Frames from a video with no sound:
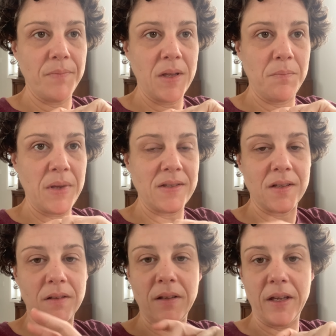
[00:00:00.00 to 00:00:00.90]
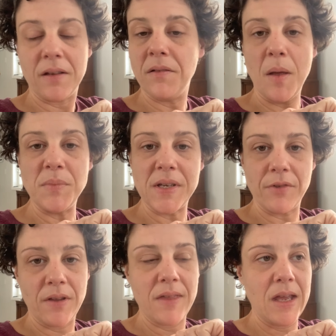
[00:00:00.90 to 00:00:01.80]
It basically like numbs
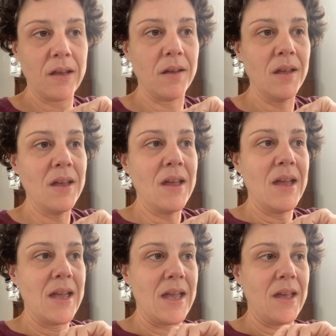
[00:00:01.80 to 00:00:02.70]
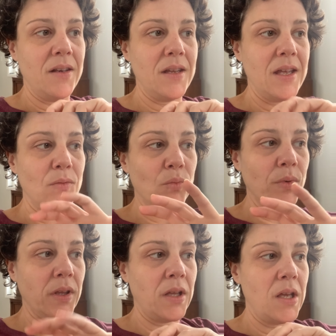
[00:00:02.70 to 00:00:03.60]
everything, and it
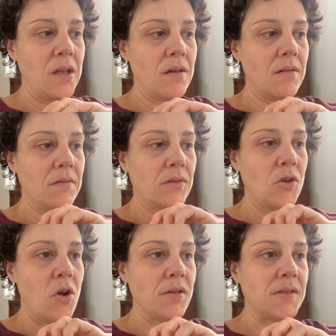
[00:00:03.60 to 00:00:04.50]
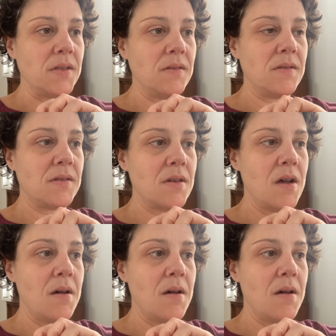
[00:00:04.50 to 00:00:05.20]
really causes